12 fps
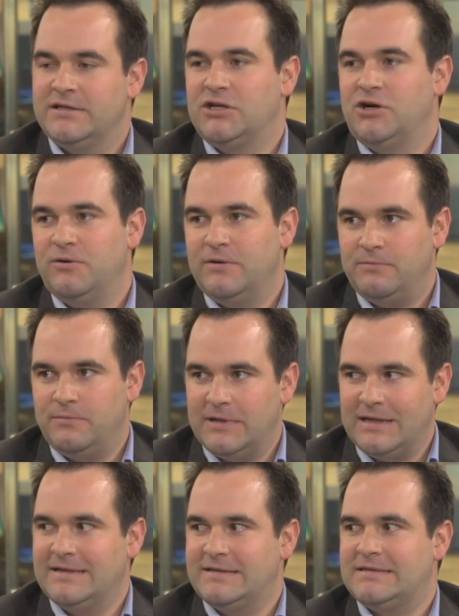So
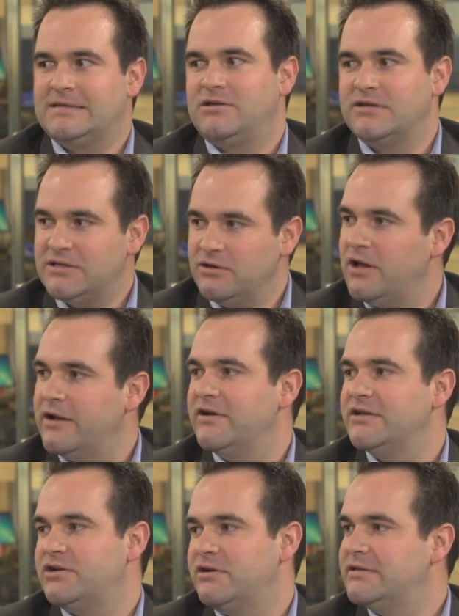it's there's still a lot
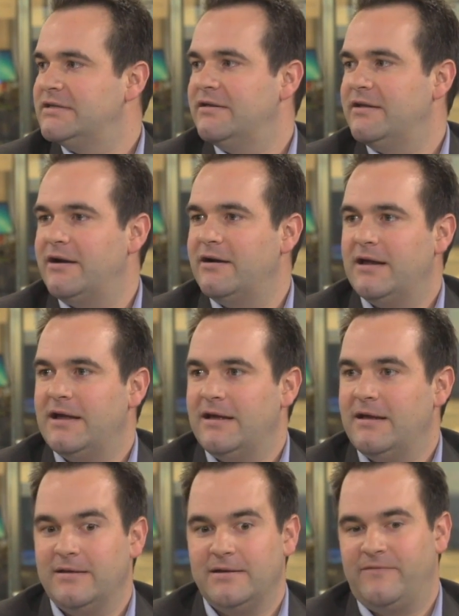of uncertainty there,
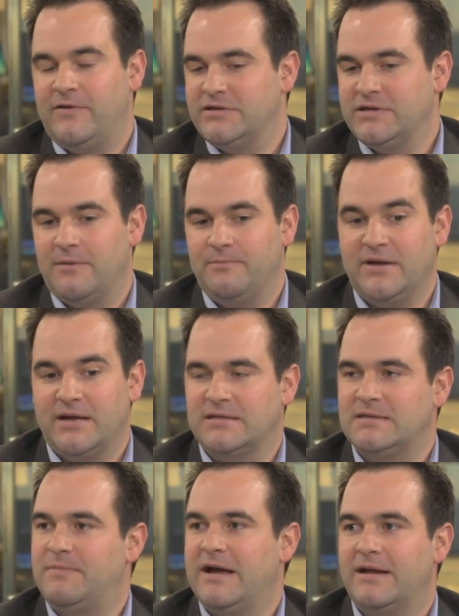and if there's not a
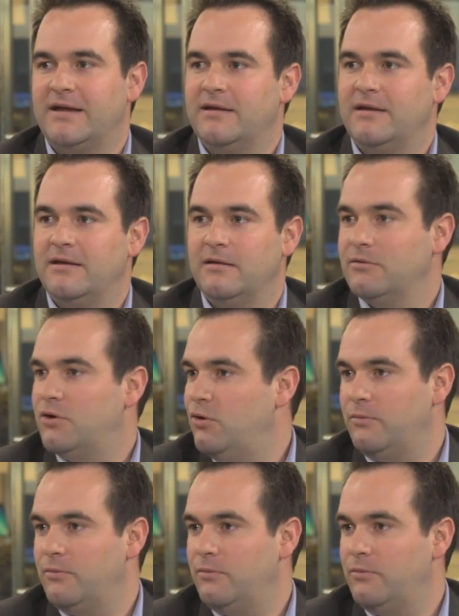big spike in